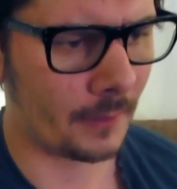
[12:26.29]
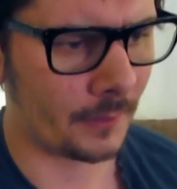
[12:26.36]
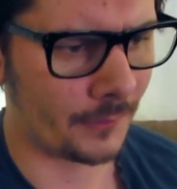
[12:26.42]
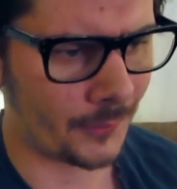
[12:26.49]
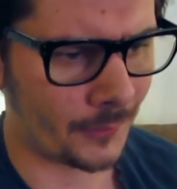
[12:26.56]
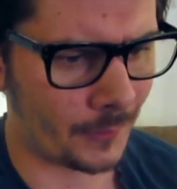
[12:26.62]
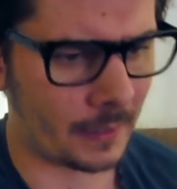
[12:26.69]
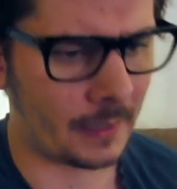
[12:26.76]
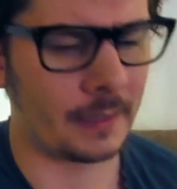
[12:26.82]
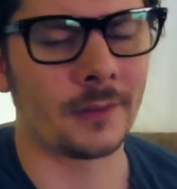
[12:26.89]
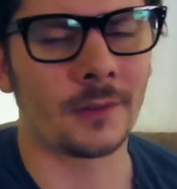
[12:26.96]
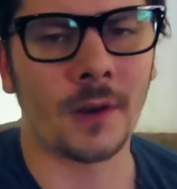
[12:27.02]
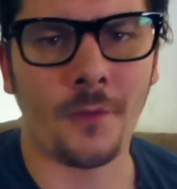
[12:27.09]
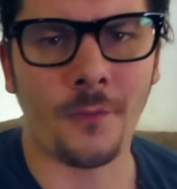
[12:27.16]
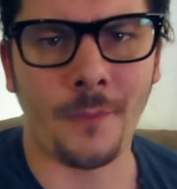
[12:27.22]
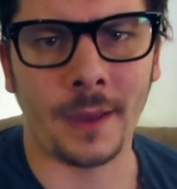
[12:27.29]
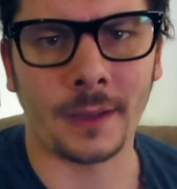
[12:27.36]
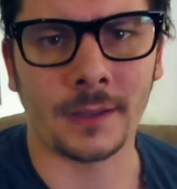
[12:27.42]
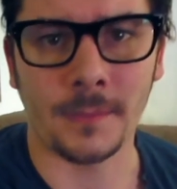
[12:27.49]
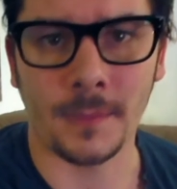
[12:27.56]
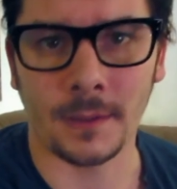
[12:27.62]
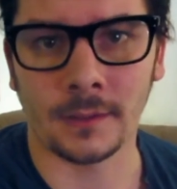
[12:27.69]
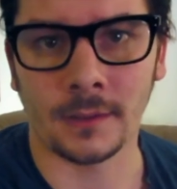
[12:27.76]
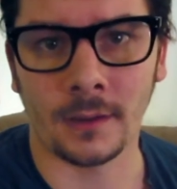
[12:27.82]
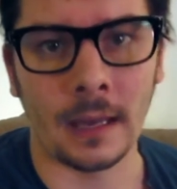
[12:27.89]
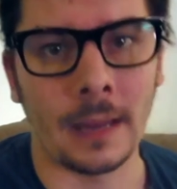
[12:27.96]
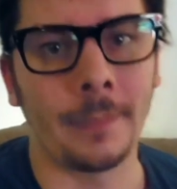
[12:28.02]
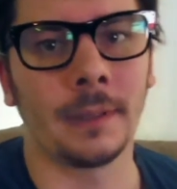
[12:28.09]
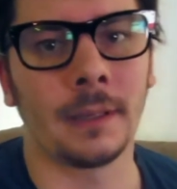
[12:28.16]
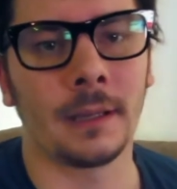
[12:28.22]
so I can drive back to pick Sarah
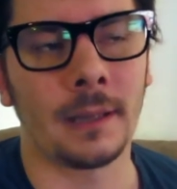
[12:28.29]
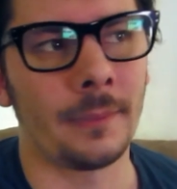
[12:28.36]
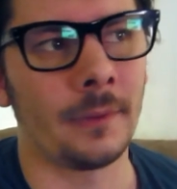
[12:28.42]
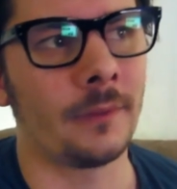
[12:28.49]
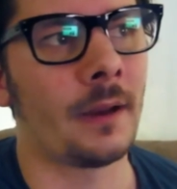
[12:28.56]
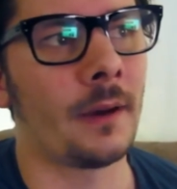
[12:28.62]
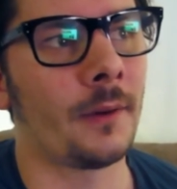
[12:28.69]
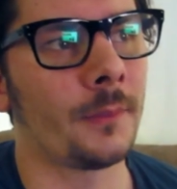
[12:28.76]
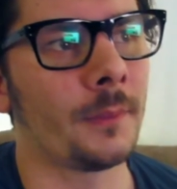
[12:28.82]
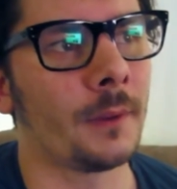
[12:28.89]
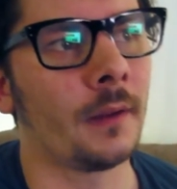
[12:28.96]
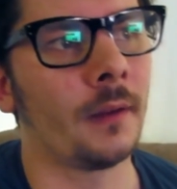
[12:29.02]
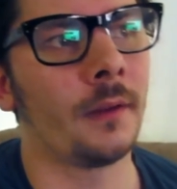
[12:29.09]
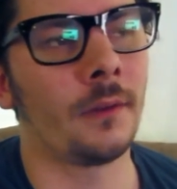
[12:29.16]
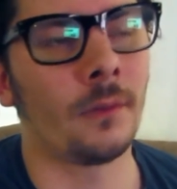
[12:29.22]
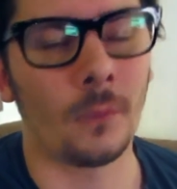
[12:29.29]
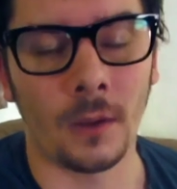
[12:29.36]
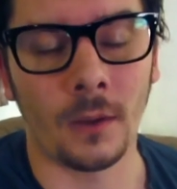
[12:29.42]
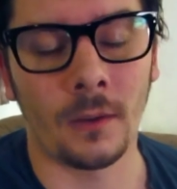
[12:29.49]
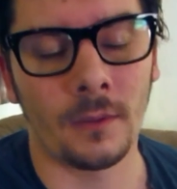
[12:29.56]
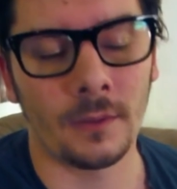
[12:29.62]
up in a couple of hours because, well,